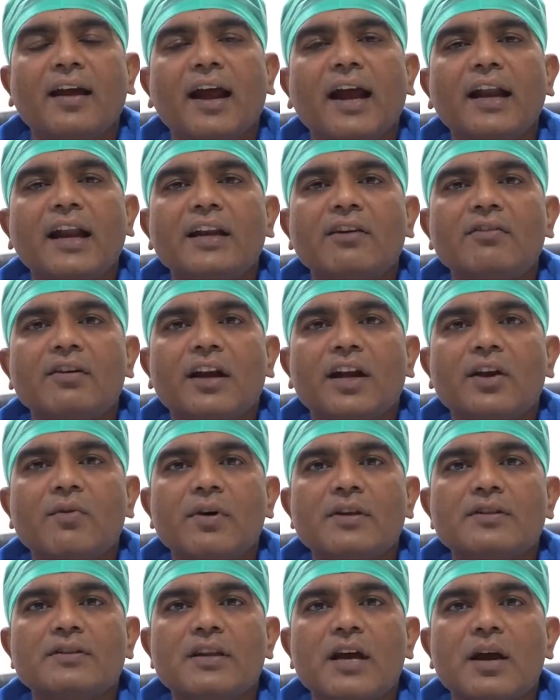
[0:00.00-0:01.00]
At our
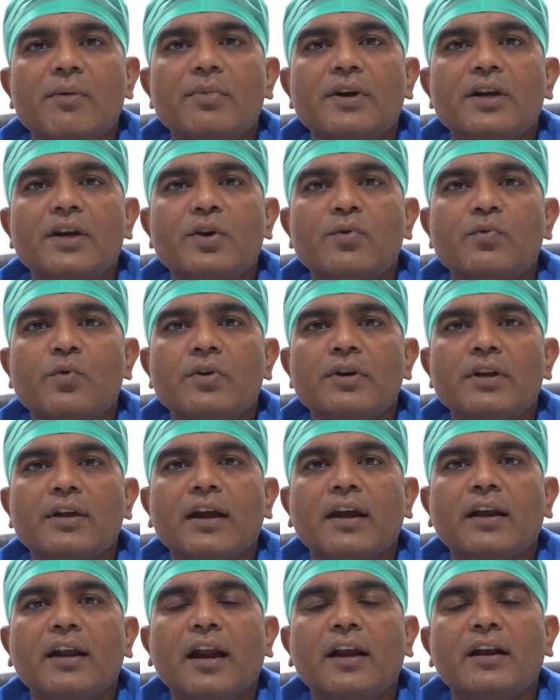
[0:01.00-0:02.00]
Advanced Diabetic Wound
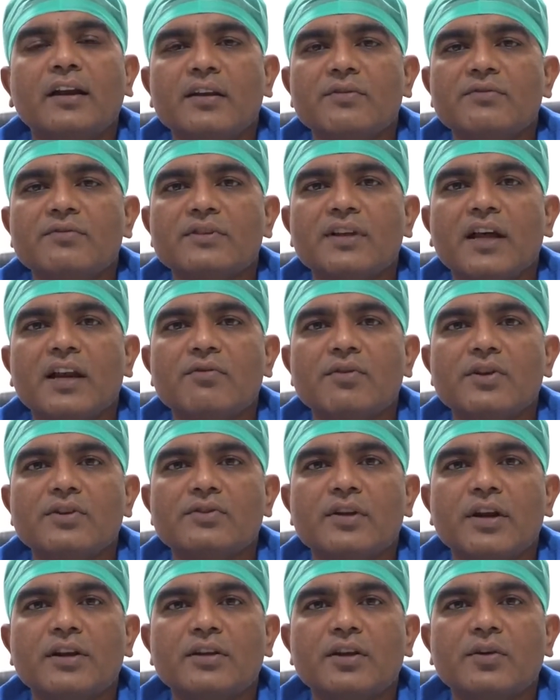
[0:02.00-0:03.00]
Care and Limb Salvage
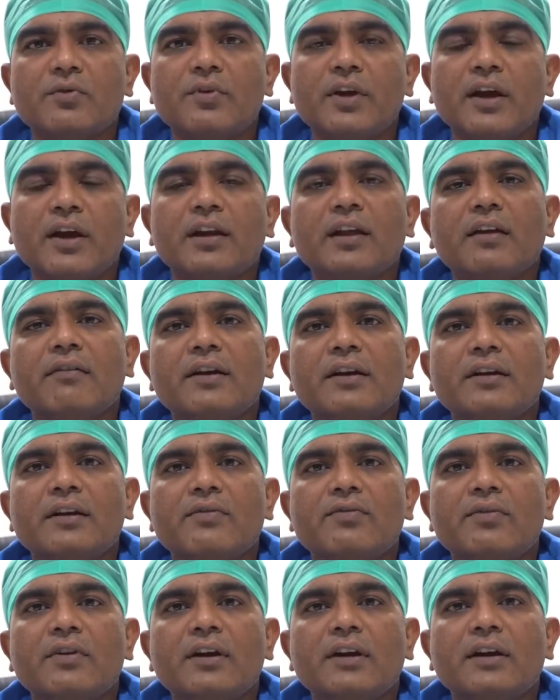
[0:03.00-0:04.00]
Center, we are having
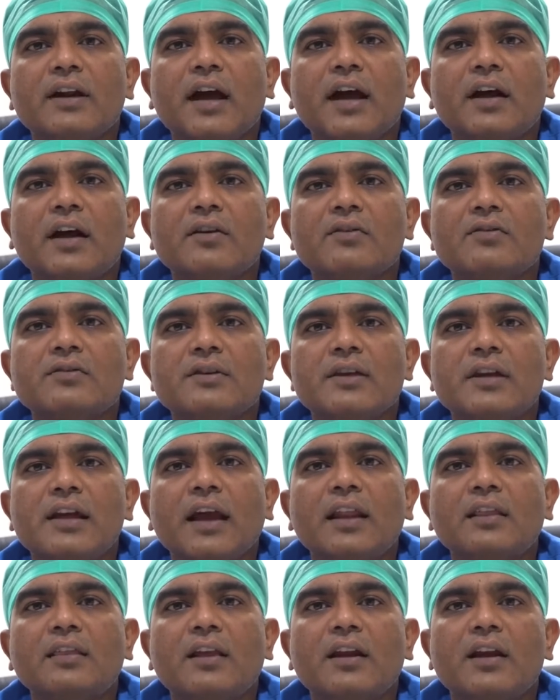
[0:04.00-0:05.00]
different diagnostic
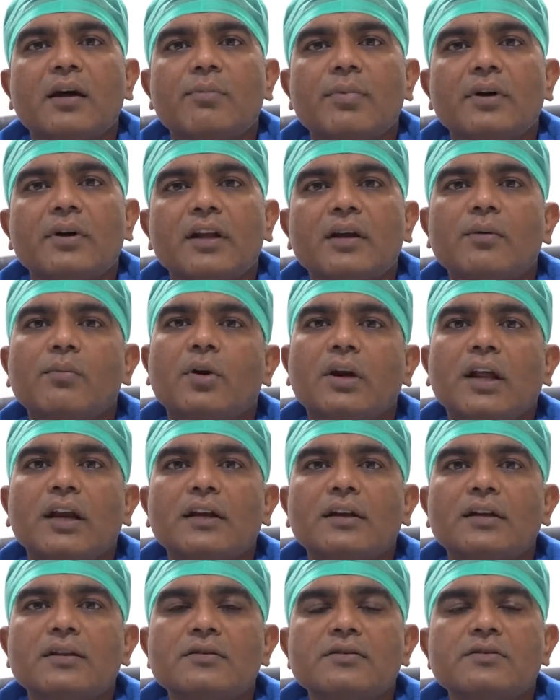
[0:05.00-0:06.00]
and therapeutic
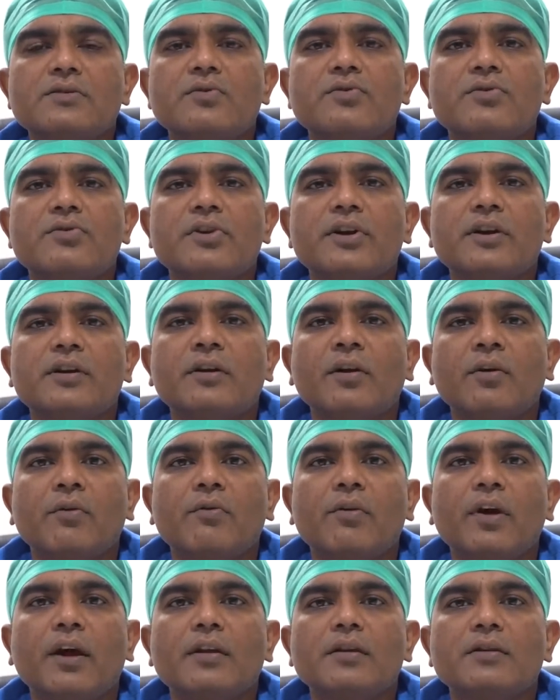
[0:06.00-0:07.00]
modalities to treat
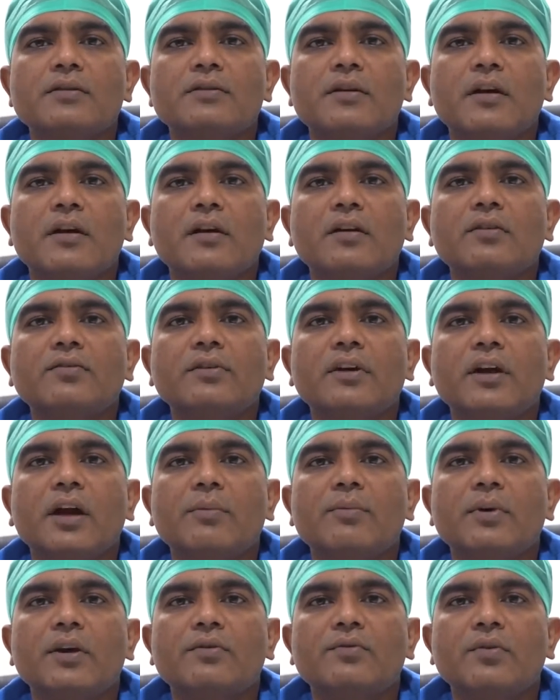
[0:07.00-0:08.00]
various kind of
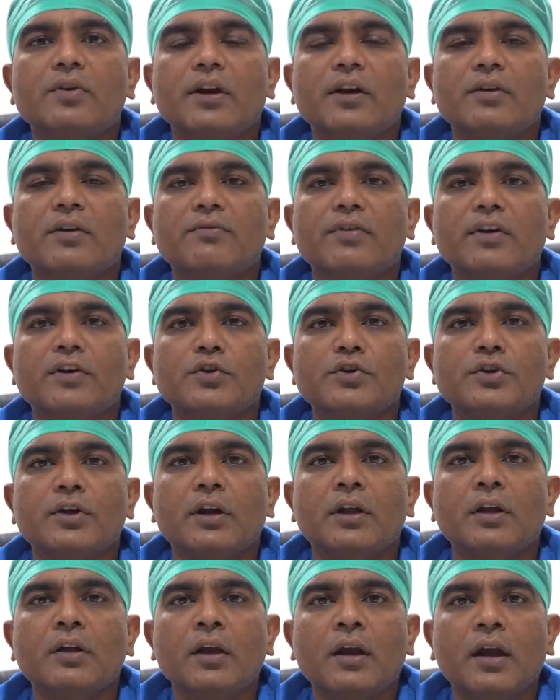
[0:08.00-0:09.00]
diabetic foot infection.
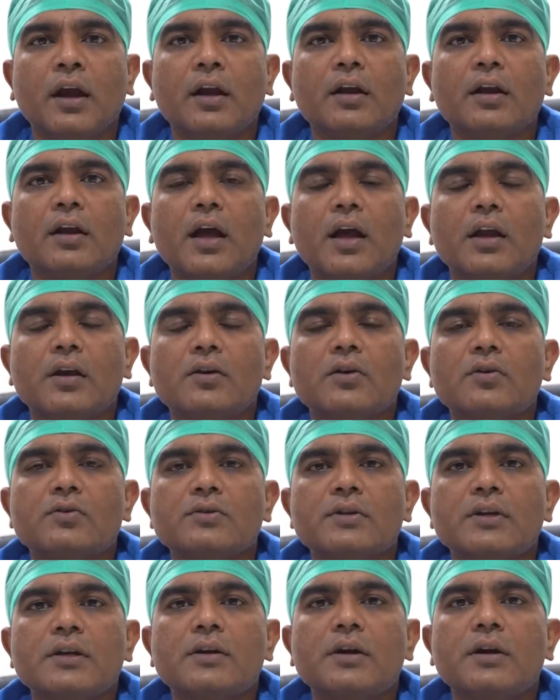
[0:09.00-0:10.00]
In
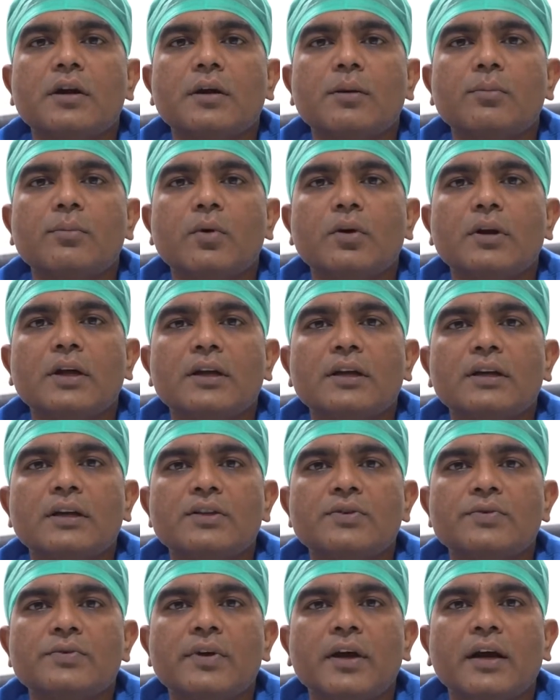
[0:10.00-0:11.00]
diagnostic
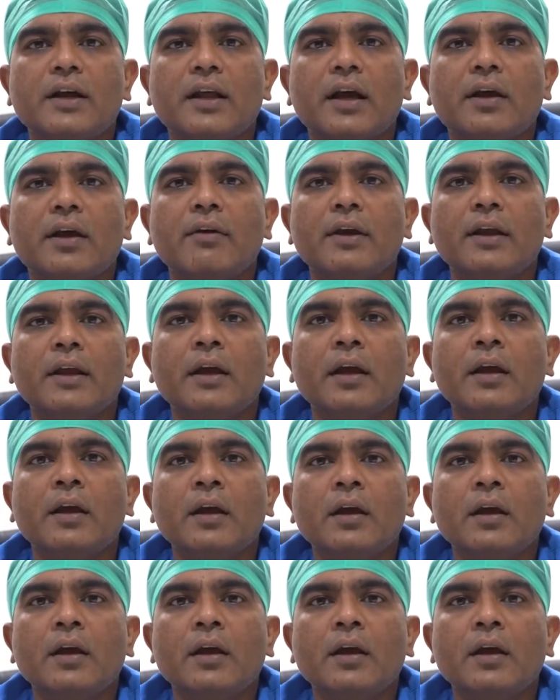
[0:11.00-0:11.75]
modalities, we are having